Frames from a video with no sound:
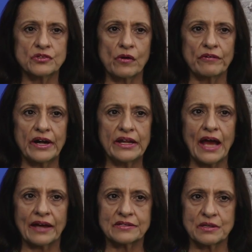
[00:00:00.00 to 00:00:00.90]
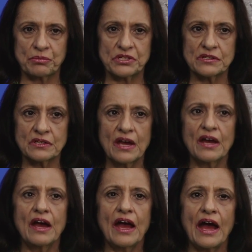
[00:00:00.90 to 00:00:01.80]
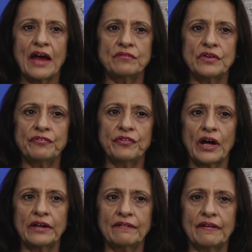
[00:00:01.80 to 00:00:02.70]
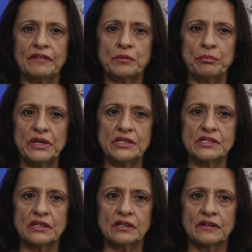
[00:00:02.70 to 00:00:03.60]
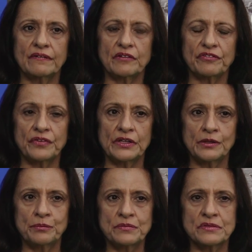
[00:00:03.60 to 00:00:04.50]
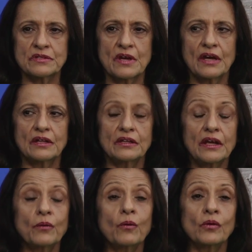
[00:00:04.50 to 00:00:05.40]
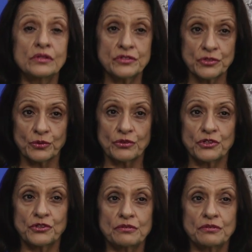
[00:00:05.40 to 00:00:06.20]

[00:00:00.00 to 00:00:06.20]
It's already accepted, and we find that the media, the films, they also